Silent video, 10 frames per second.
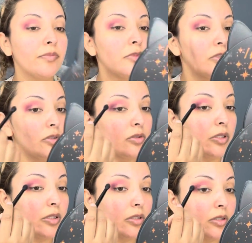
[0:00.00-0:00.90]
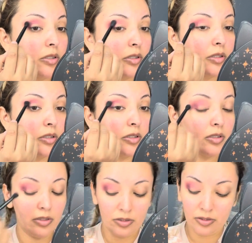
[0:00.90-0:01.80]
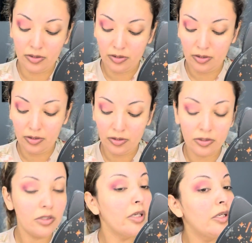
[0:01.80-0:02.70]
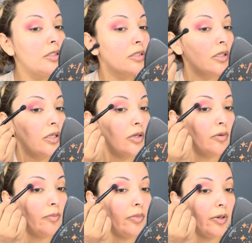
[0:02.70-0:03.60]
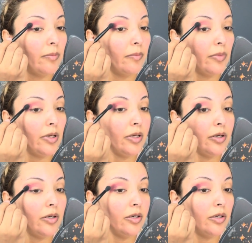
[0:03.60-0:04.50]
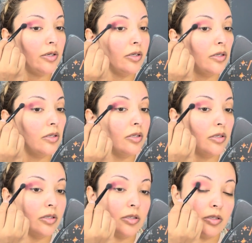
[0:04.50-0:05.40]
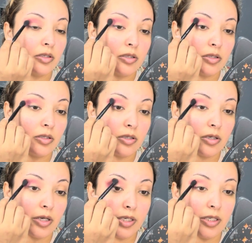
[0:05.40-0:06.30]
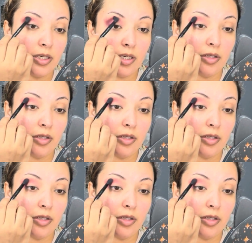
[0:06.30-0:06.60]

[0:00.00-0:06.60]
Just trying to see the shades a little bit better. I didn't